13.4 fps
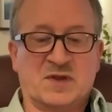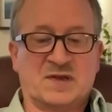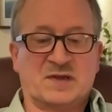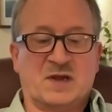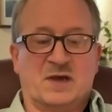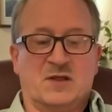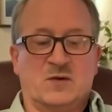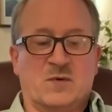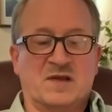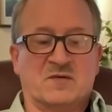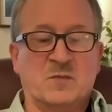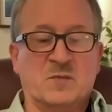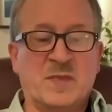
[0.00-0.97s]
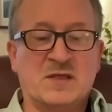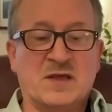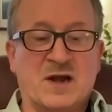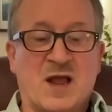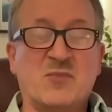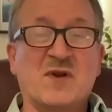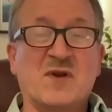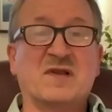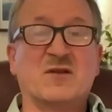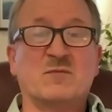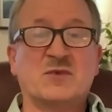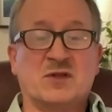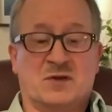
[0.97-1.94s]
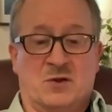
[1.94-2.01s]
To say otherwise would mean that I
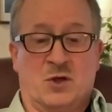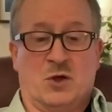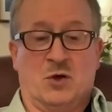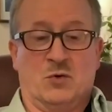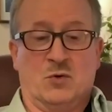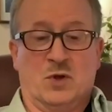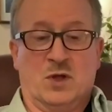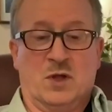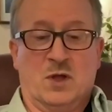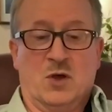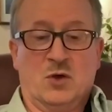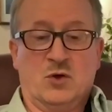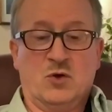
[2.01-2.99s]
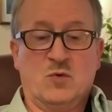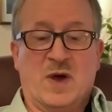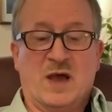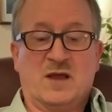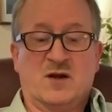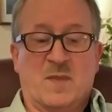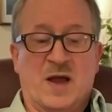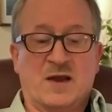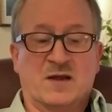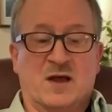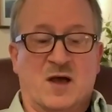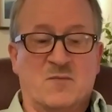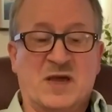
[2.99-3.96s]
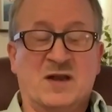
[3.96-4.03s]
presume to know who might or might
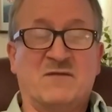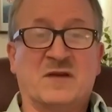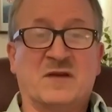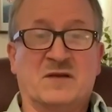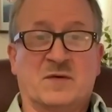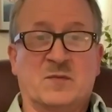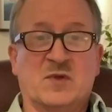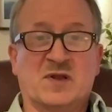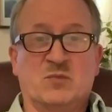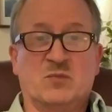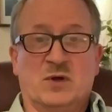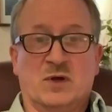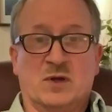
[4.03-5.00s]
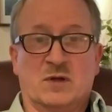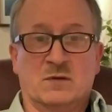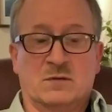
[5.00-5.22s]
not benefit from this book.